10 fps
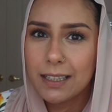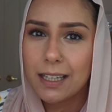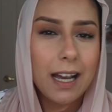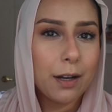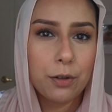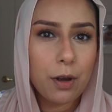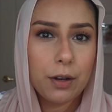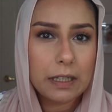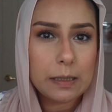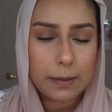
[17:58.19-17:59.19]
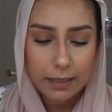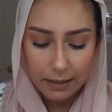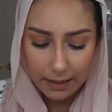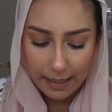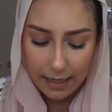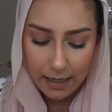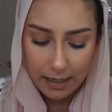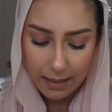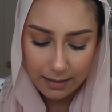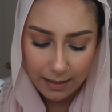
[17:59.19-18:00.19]
Like, I don't know how to explain it. Like,
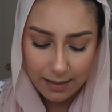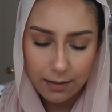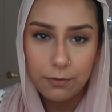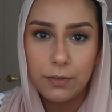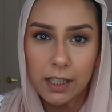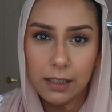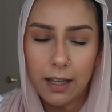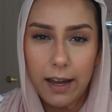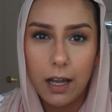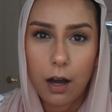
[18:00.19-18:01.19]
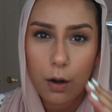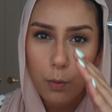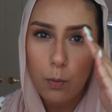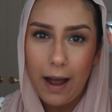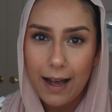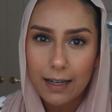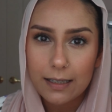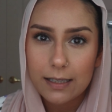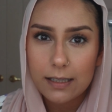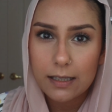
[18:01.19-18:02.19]
it doesn't feel like a
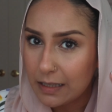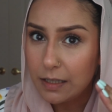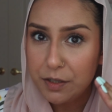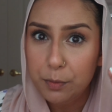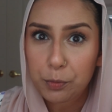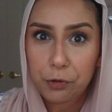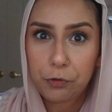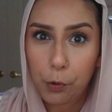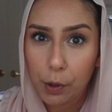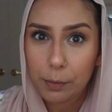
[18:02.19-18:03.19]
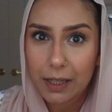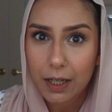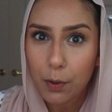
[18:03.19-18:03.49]
wax. It doesn't perform like a